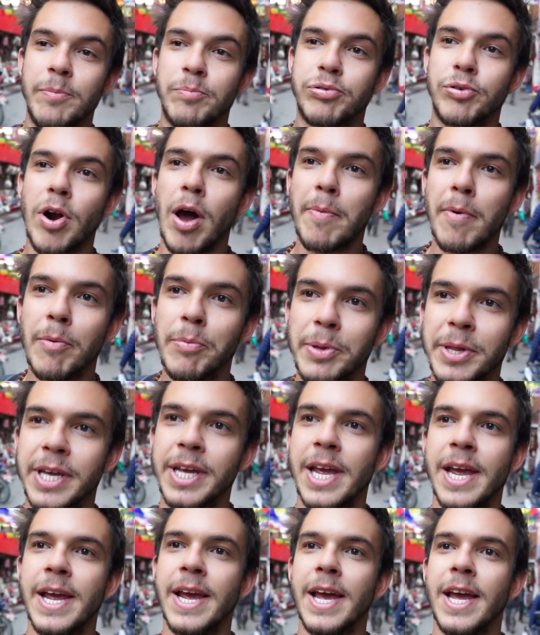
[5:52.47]

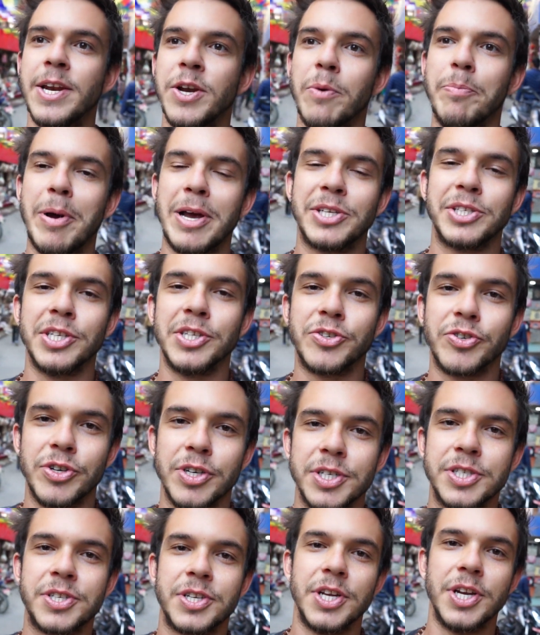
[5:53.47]
probably in your best
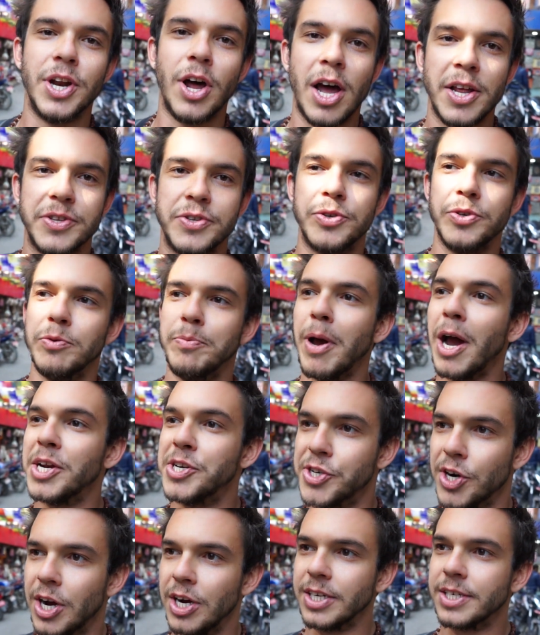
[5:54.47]
interest not to buy
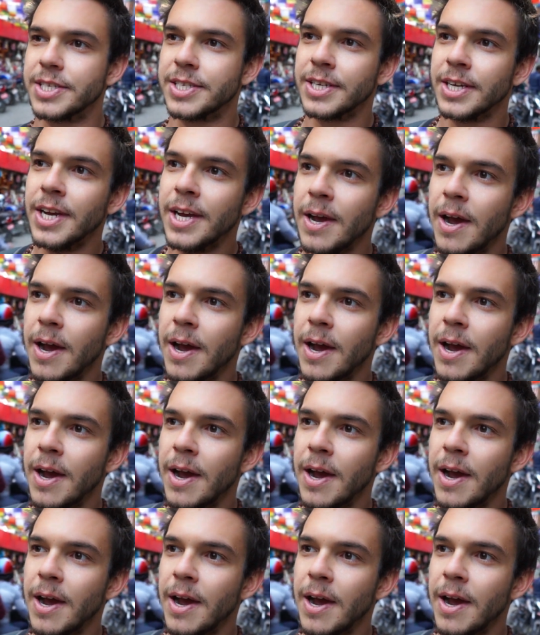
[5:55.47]
drugs.